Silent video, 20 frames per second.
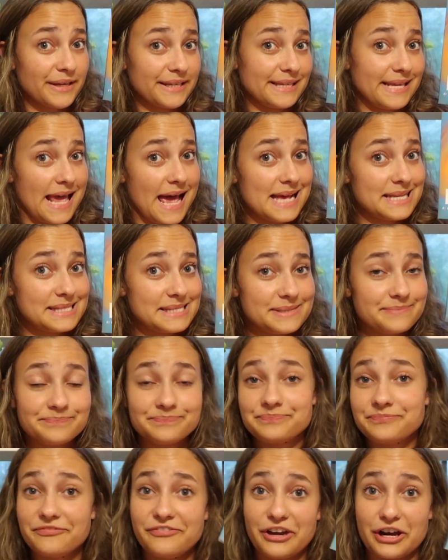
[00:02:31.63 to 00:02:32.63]
Yes.
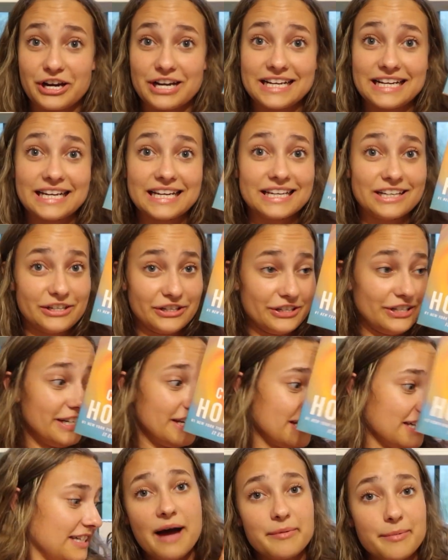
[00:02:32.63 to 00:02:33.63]
Very good.
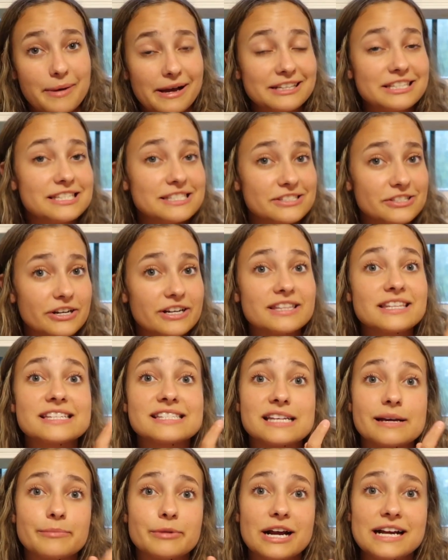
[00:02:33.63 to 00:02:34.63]
I'm about to start the
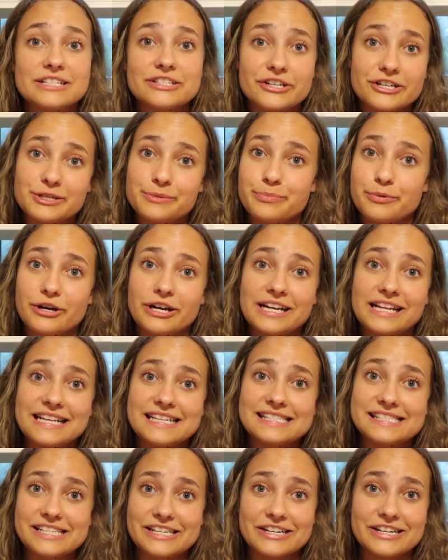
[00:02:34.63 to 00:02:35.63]
Summer I Turned Pretty
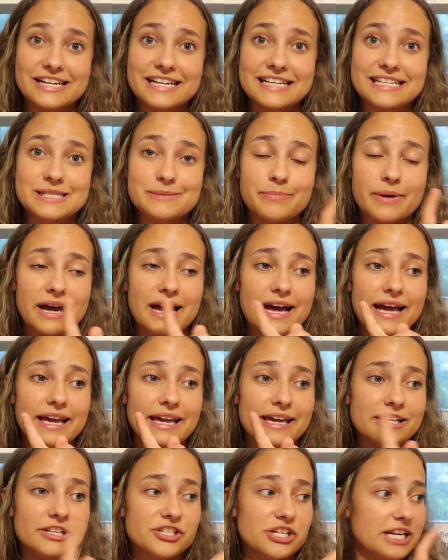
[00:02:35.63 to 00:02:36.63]
series
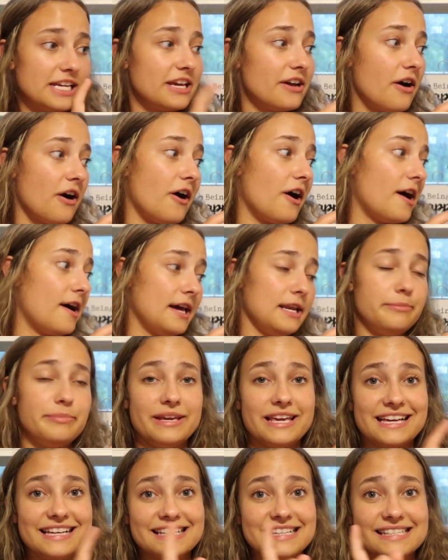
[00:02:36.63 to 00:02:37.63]
by Jenny Han
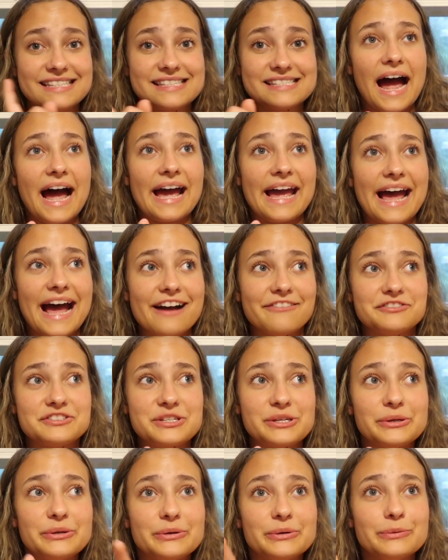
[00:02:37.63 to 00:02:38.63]
because I have
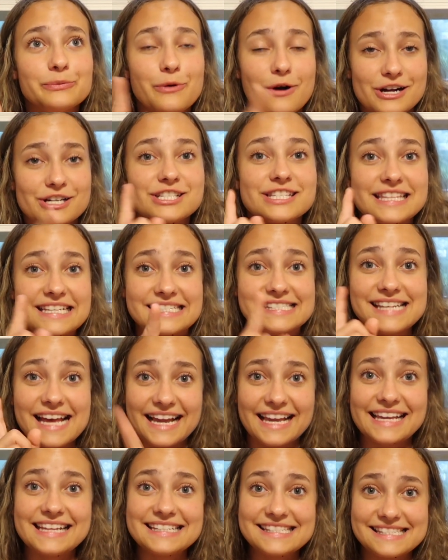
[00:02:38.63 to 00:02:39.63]
to watch the
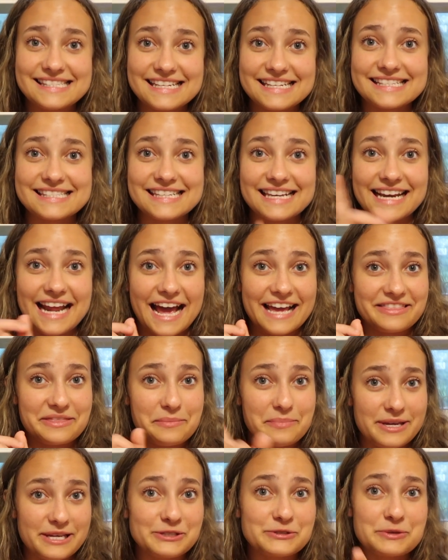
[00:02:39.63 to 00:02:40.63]
2nd season at the
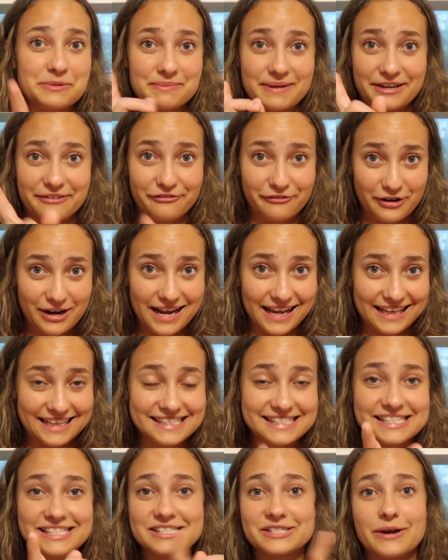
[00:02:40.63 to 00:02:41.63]
beach with my
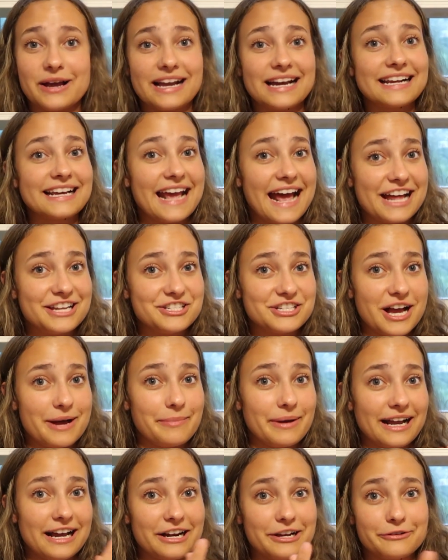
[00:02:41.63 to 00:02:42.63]
friends. So I gotta catch up.
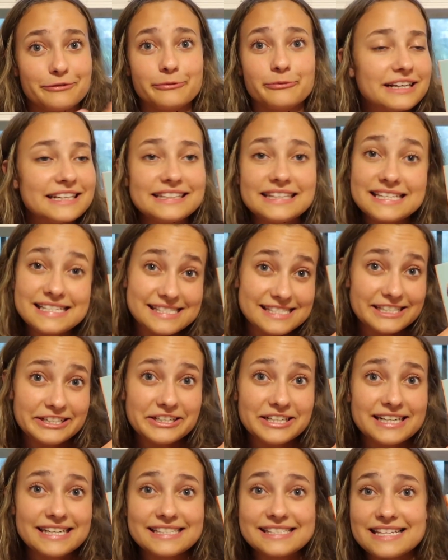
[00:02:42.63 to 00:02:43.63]
I gotta read the
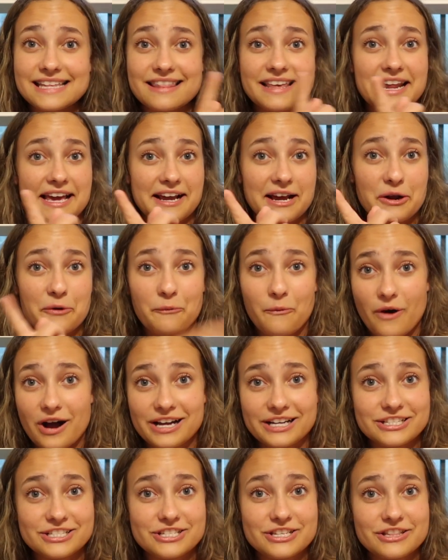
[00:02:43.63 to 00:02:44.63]
series and then I gotta
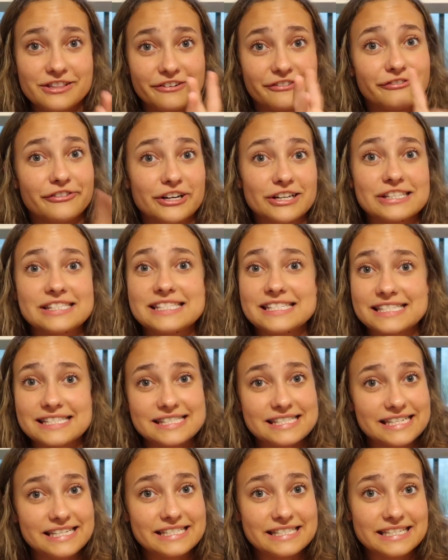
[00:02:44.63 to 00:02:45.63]
watch the 1st
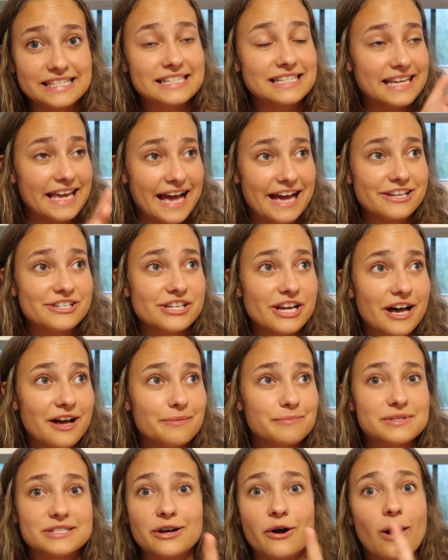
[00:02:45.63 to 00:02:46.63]
season to catch
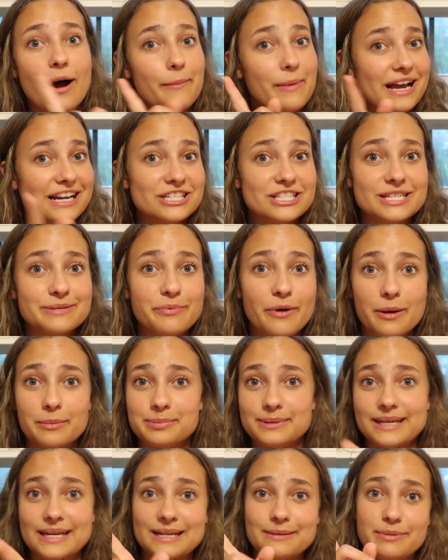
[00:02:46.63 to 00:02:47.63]
up. So I'm actually
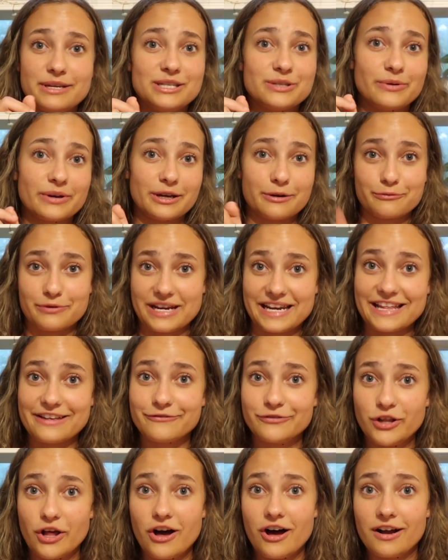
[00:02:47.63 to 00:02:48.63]
probably gonna be doing a reading
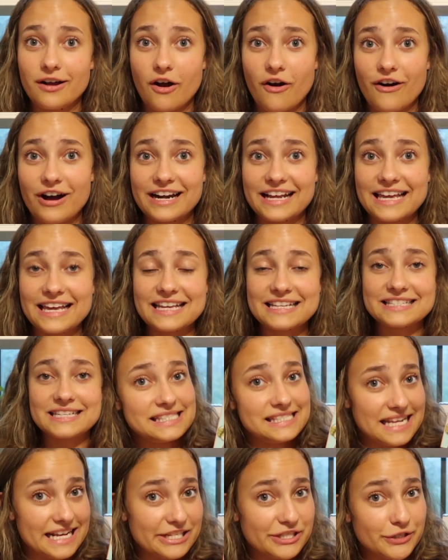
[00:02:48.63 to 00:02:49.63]
vlog on it.
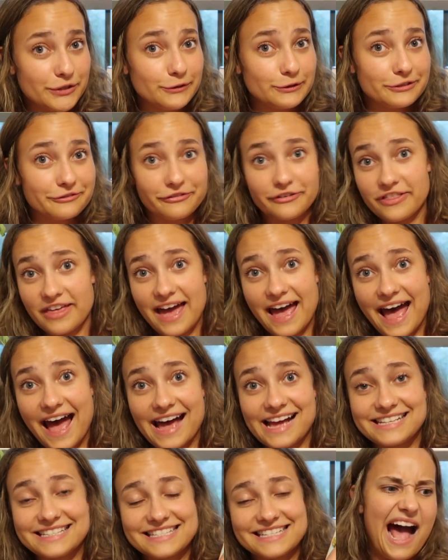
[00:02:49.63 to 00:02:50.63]
Stay tuned for
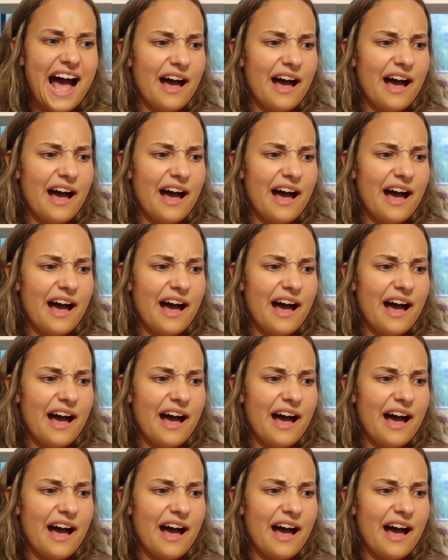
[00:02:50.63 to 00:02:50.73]
that.